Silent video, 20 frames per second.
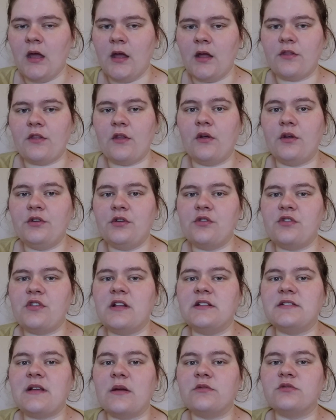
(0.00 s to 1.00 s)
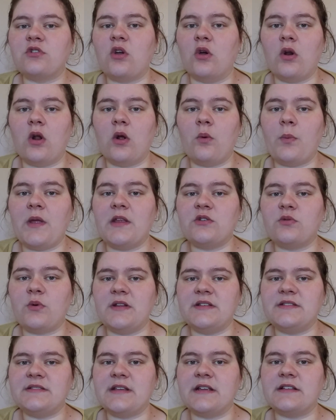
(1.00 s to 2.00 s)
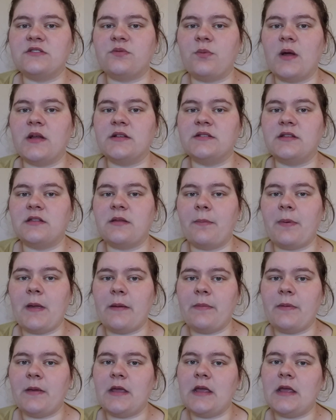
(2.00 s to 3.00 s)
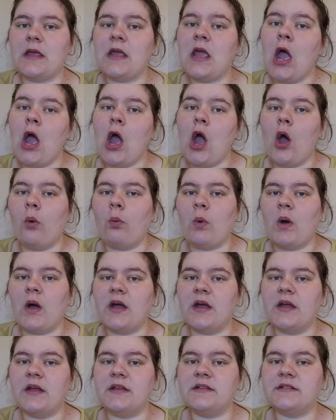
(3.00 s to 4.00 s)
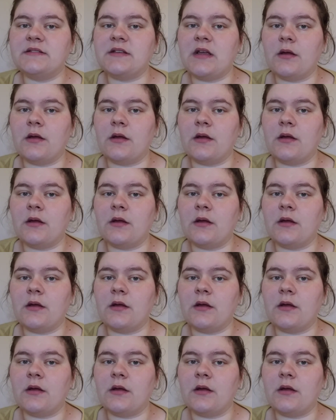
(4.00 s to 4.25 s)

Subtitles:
The only two things that was going on week 26 was the baby was